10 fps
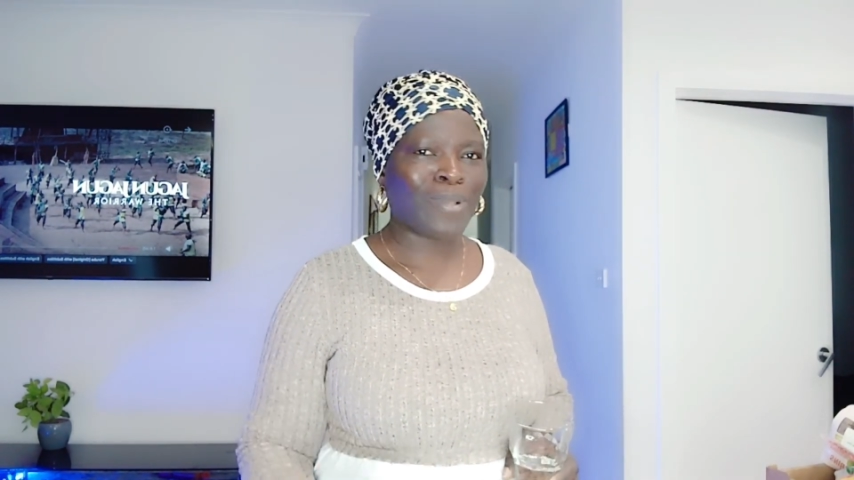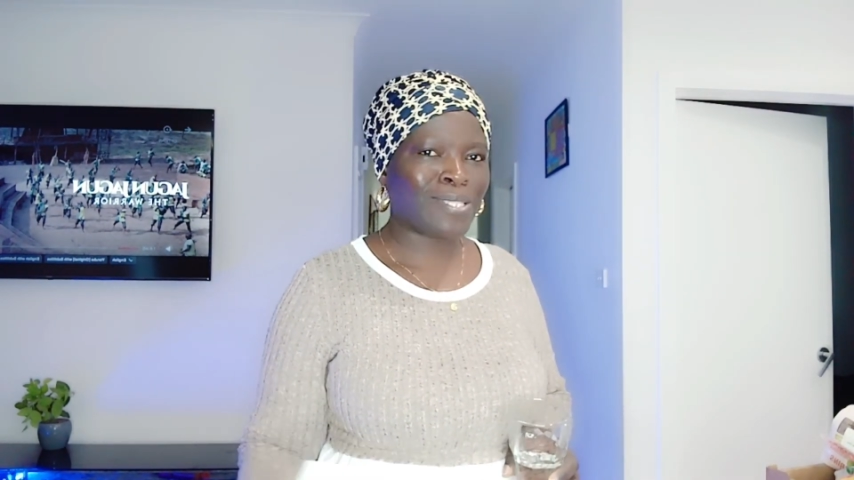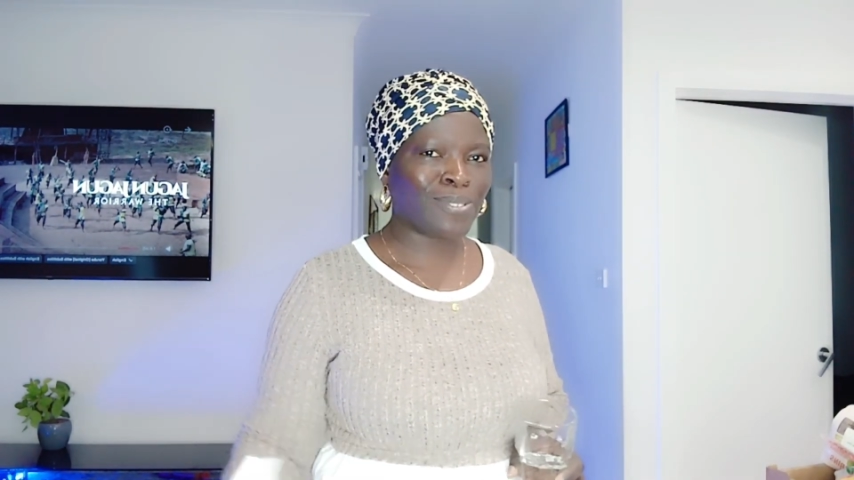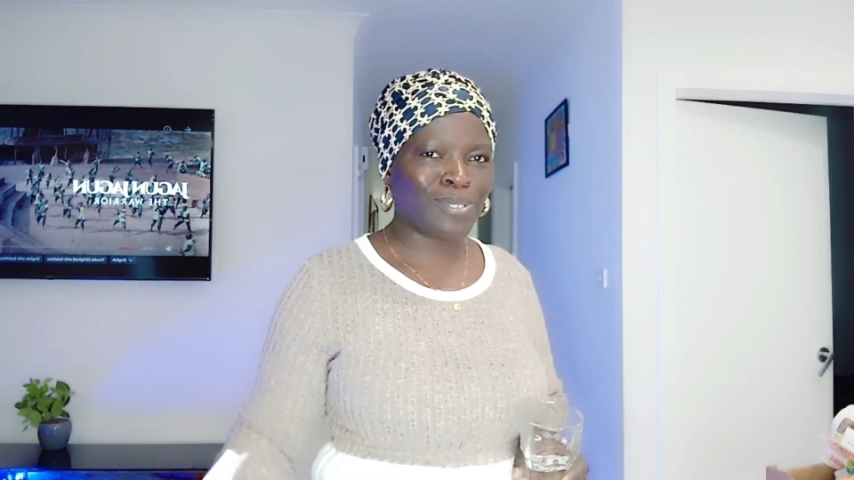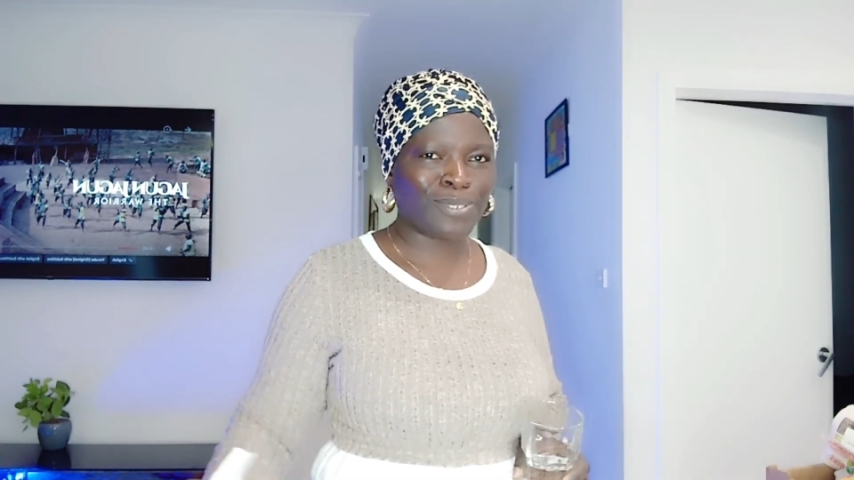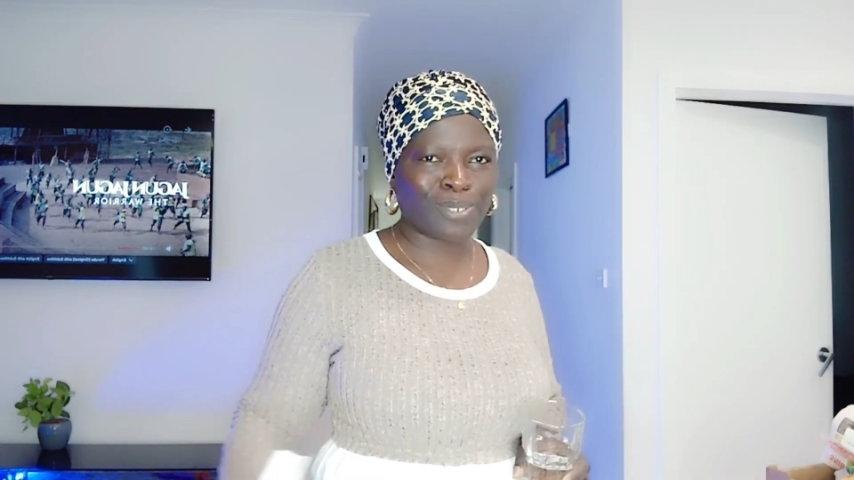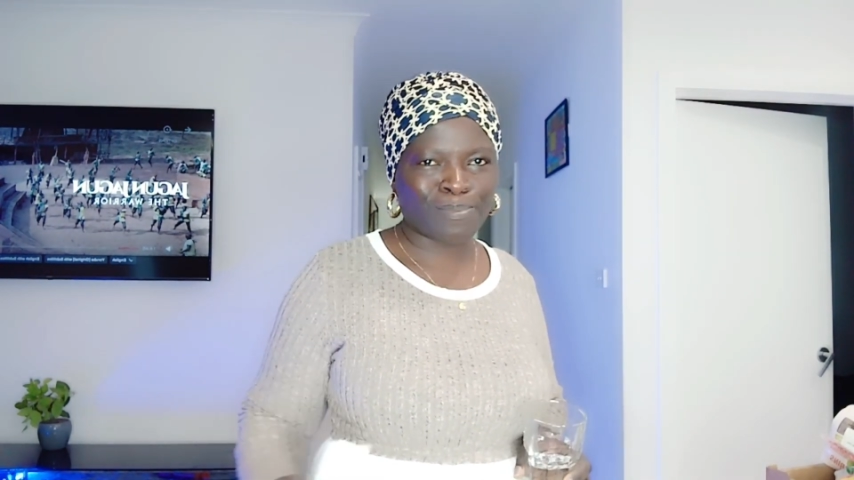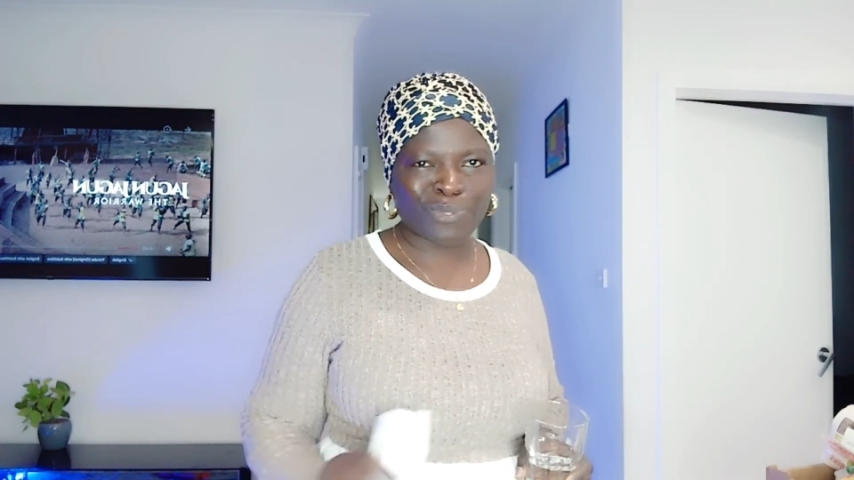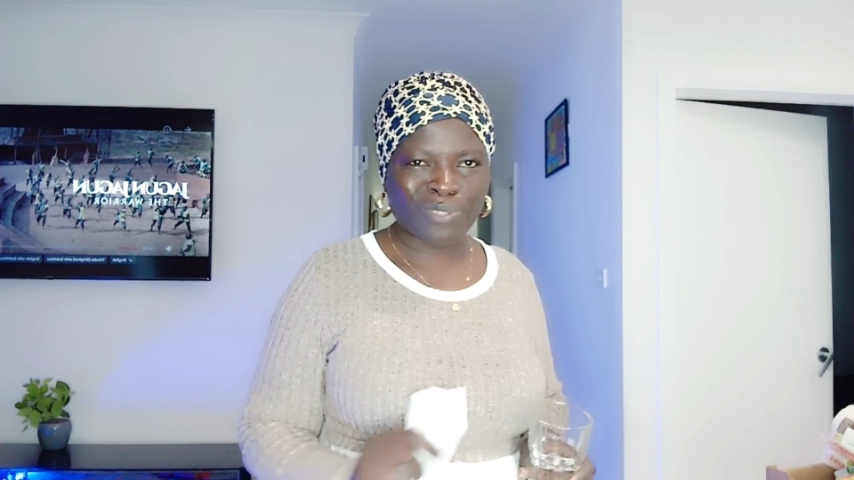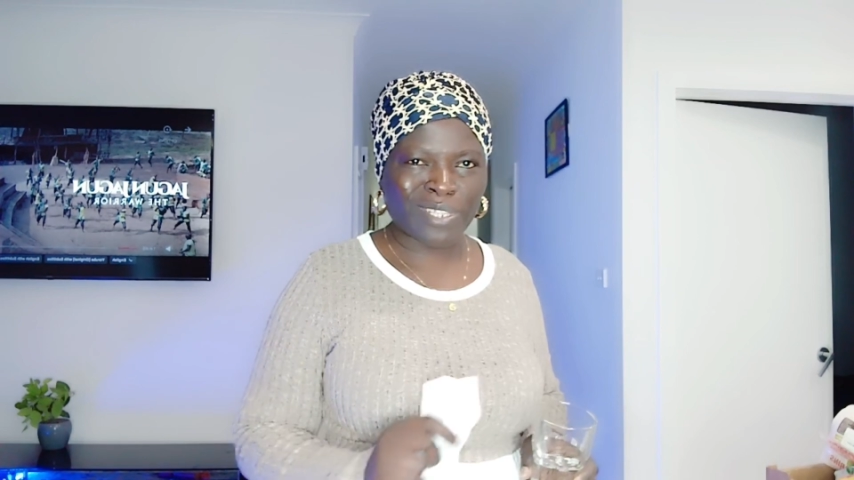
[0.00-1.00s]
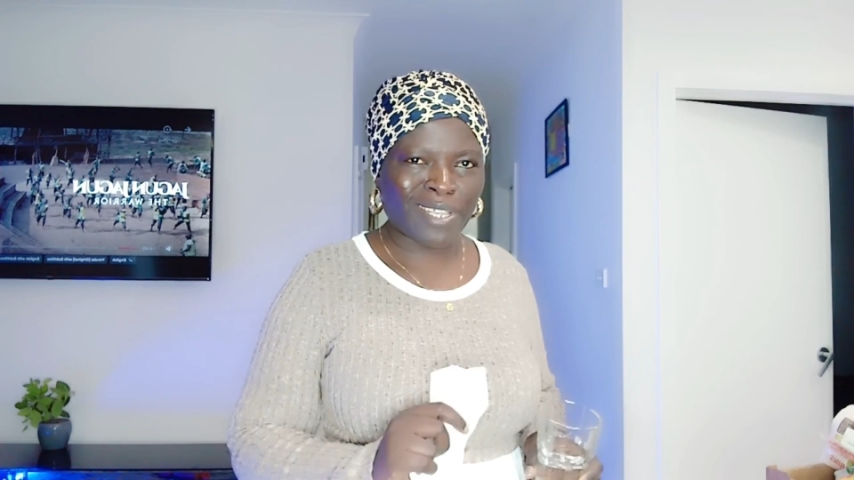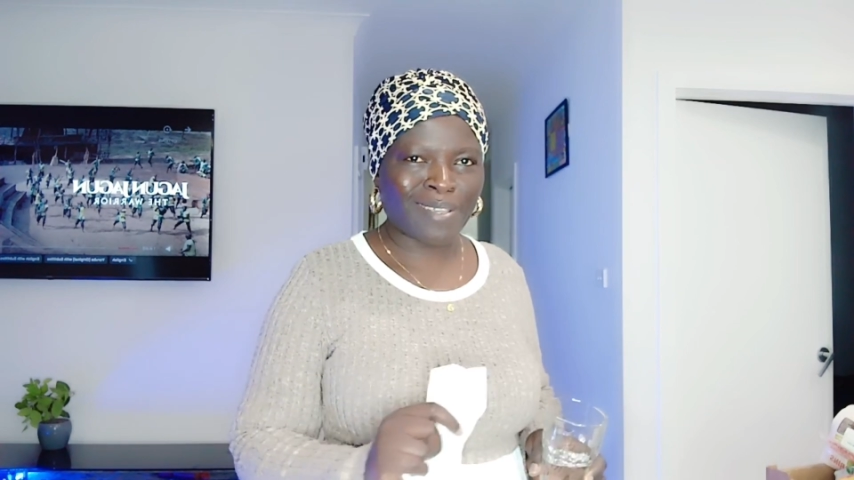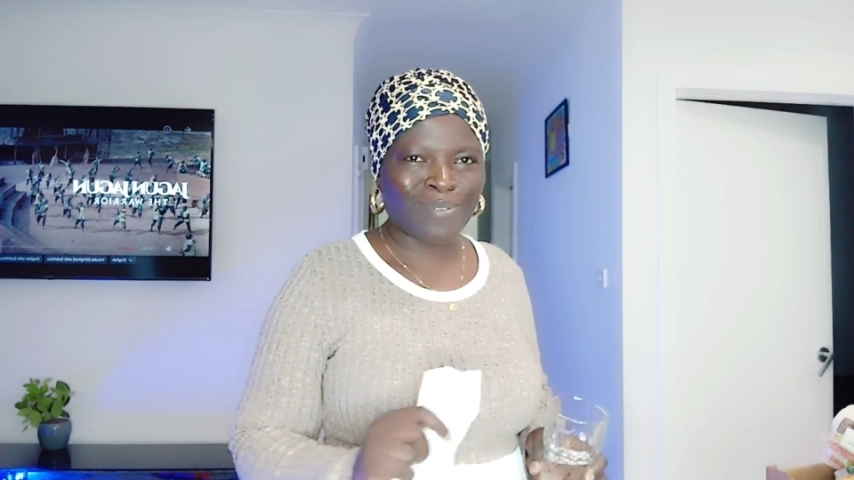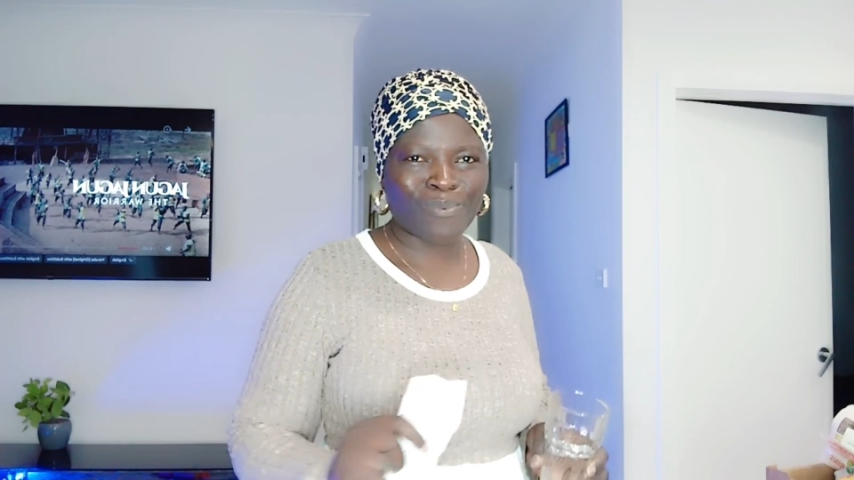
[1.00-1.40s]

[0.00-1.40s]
to the shop today